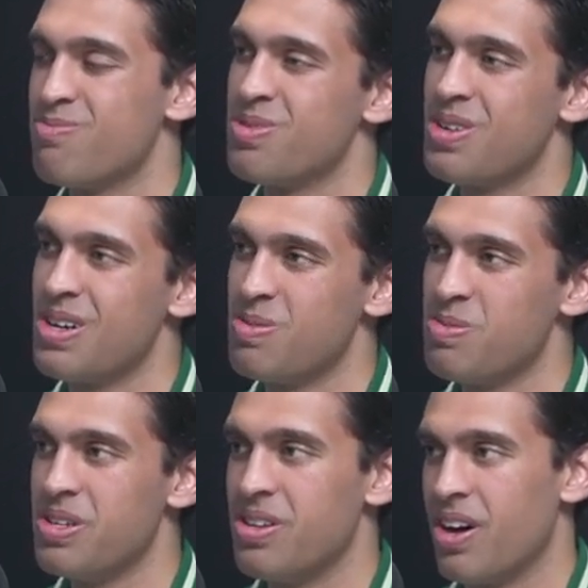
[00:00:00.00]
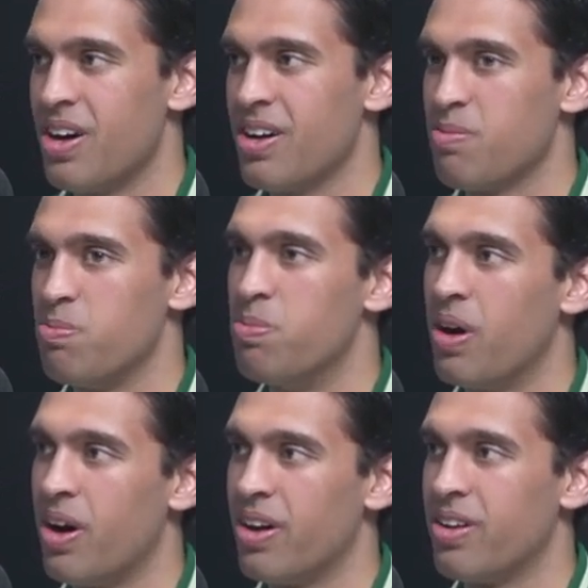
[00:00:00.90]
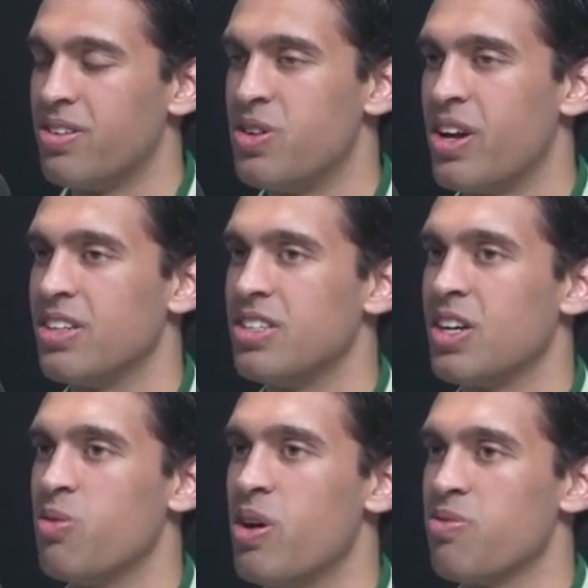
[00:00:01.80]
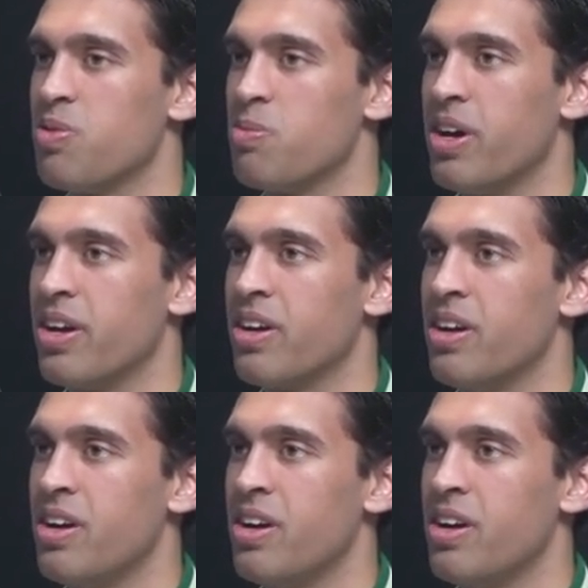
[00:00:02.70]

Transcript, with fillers: Probably you not. Know, yeah, but you can't take away from like